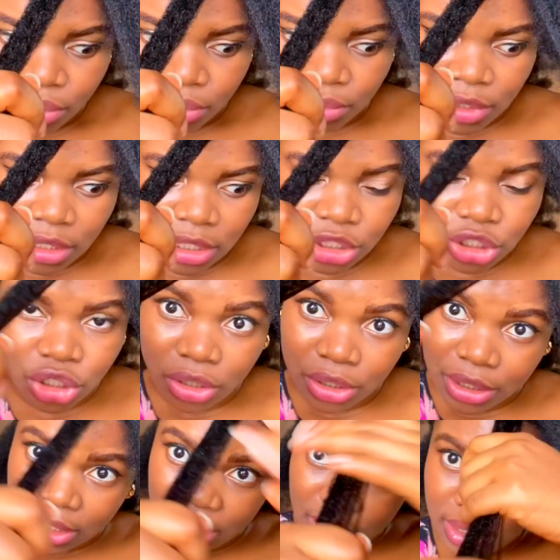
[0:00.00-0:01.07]
really
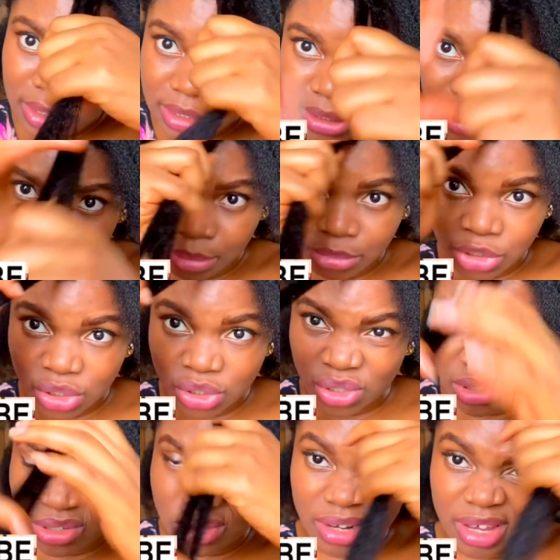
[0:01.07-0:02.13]
chunky because I'm just
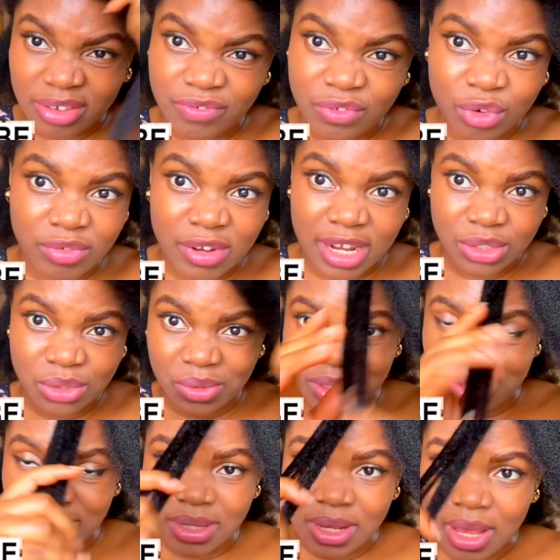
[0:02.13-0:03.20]
going to do like 4 flat
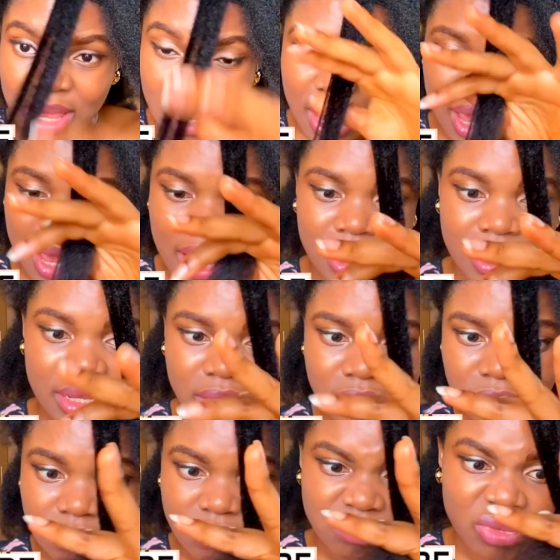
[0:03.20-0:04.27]
twists, and
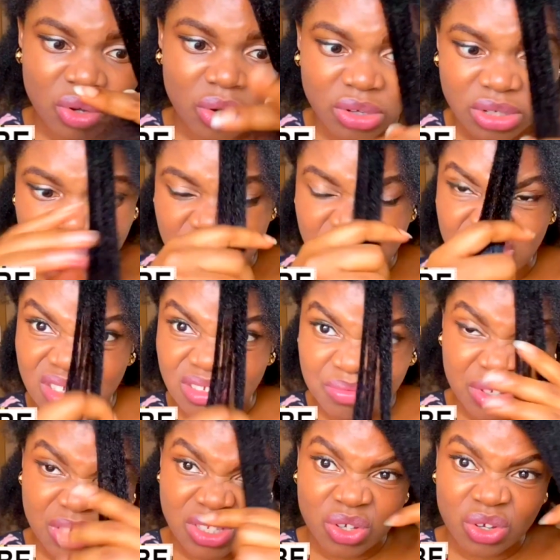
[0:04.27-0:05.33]
it's honestly
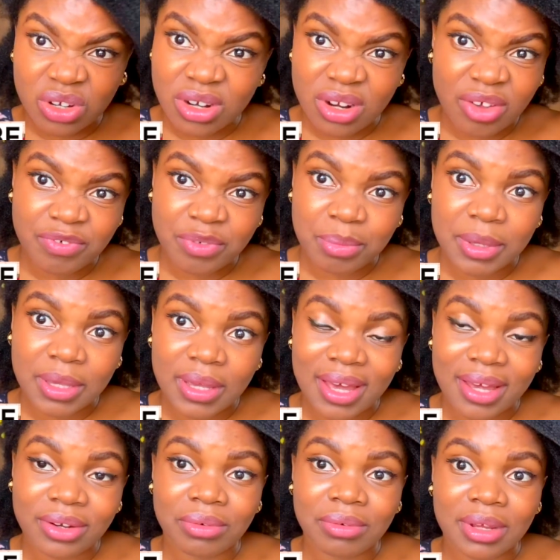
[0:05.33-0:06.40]
it's good enough for me.
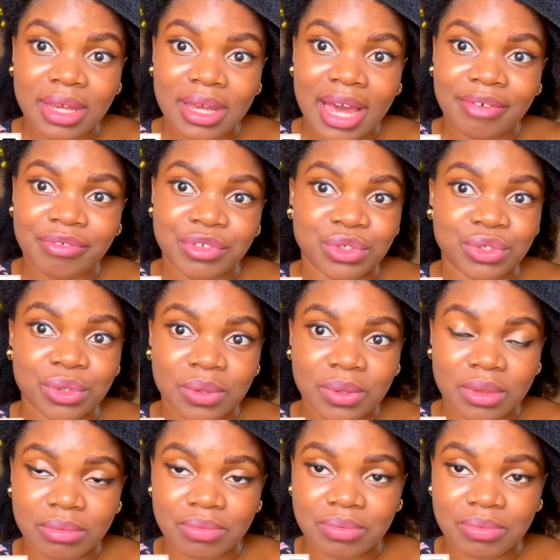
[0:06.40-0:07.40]
I don't really have to do the